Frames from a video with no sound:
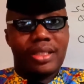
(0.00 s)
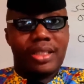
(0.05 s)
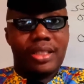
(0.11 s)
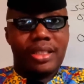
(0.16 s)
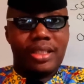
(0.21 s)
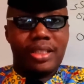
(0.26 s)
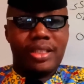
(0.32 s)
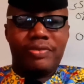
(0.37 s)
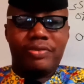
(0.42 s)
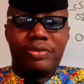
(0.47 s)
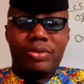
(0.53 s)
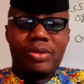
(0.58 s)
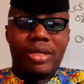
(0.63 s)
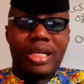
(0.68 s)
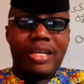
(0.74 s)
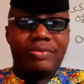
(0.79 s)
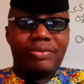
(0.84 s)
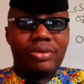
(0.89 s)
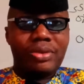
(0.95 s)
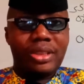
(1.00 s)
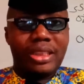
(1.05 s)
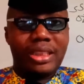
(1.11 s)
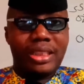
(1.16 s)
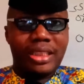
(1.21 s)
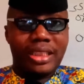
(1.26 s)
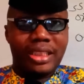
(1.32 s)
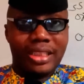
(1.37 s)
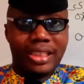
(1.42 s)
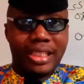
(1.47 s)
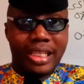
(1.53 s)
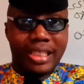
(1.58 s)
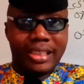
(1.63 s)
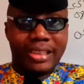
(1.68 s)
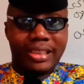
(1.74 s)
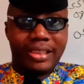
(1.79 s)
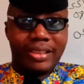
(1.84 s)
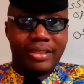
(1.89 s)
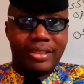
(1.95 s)
If you haven't seen that
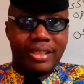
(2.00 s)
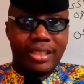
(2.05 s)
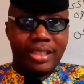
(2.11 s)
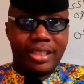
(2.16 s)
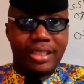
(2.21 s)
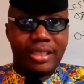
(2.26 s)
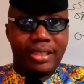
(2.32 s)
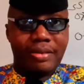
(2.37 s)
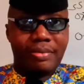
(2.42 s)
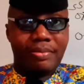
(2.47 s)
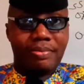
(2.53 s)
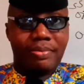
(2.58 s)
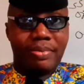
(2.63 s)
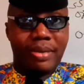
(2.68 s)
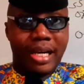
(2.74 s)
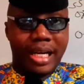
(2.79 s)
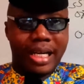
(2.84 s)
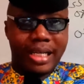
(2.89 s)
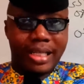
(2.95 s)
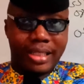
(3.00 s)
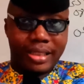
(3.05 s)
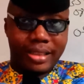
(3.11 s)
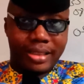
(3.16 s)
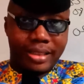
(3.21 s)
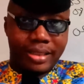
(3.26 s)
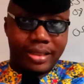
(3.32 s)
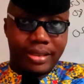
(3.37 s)
part,